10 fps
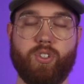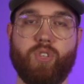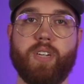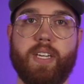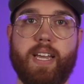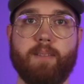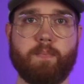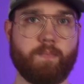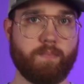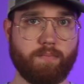You could get
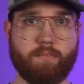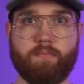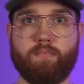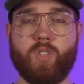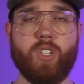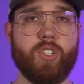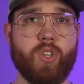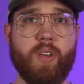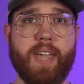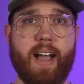a
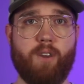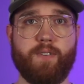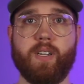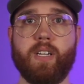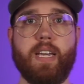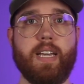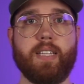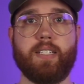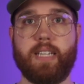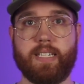Sony Alpha
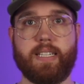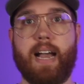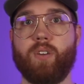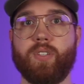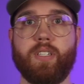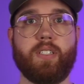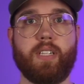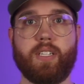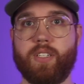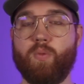6000,
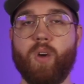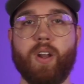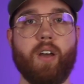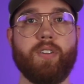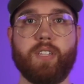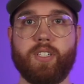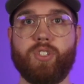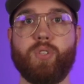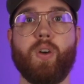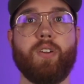6100,
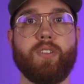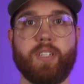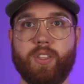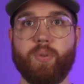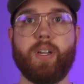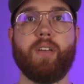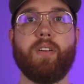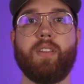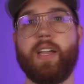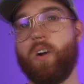6200,
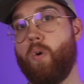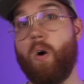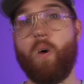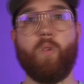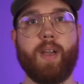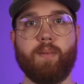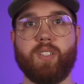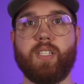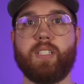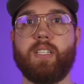6300. They go all the way up to
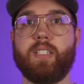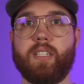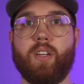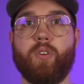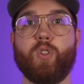6600s.